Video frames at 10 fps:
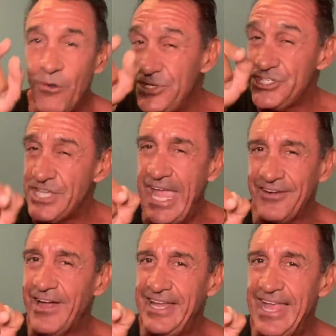what you're saying
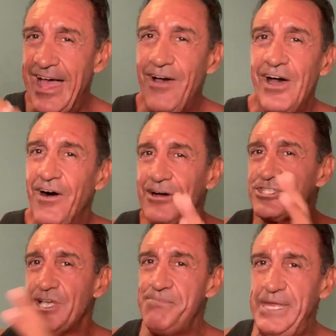right now. Oh,
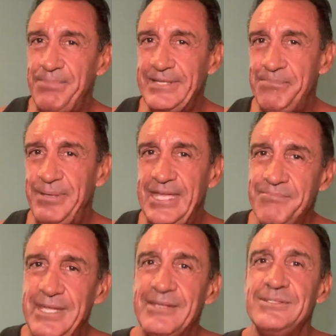some people eat big
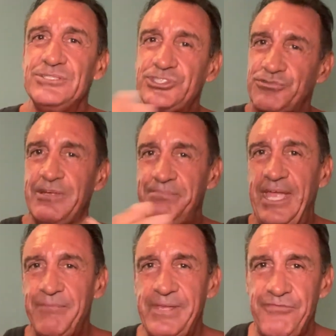meals, three
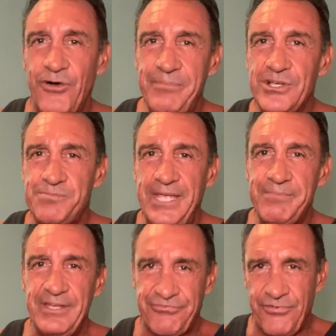big meals
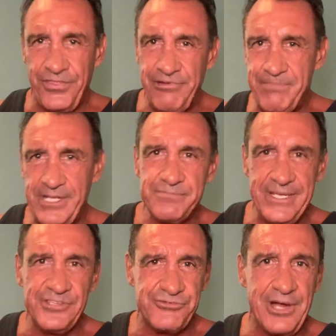
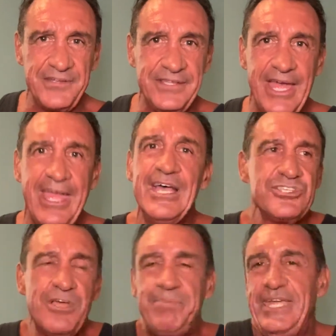throughout the day.
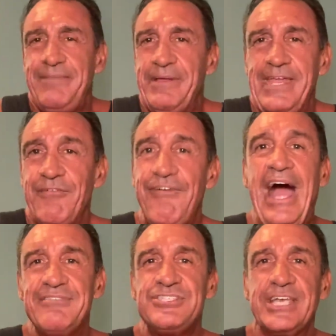Some people,
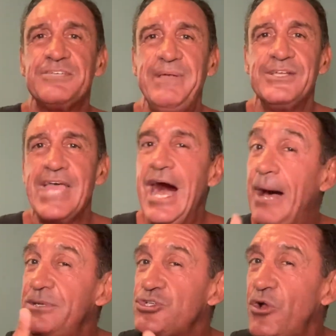5 or 6 meals.
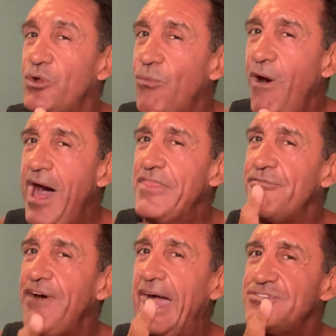I'm going to show you why the
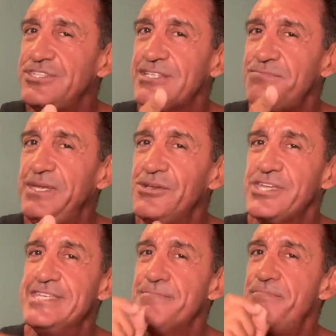5, 6 meals
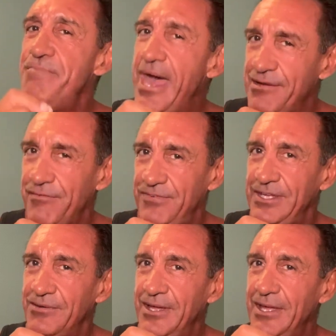is better for
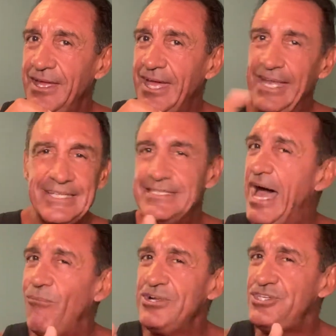you. And it's
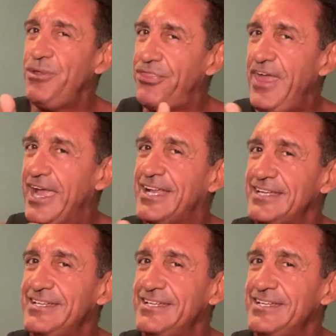not what you think.